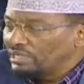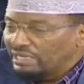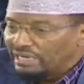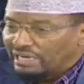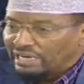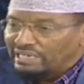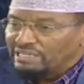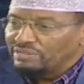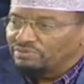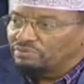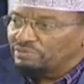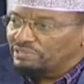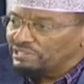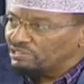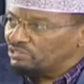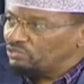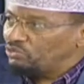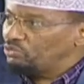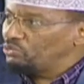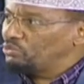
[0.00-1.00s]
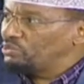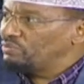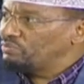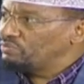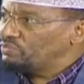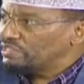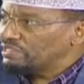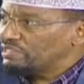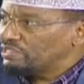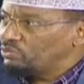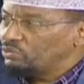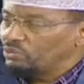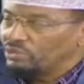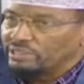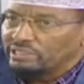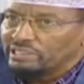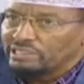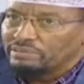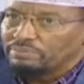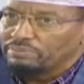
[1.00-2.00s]
I invest, you
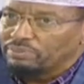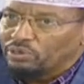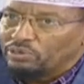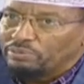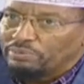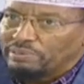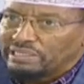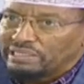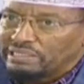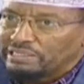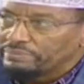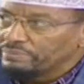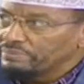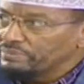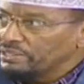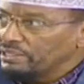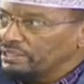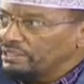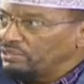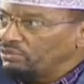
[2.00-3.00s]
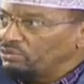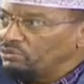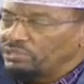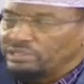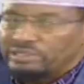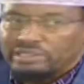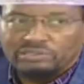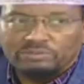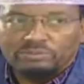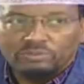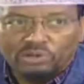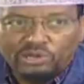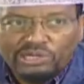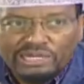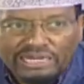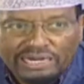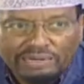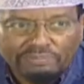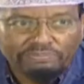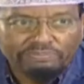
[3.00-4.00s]
create employment, you generate more
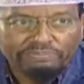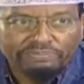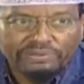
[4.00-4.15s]
income.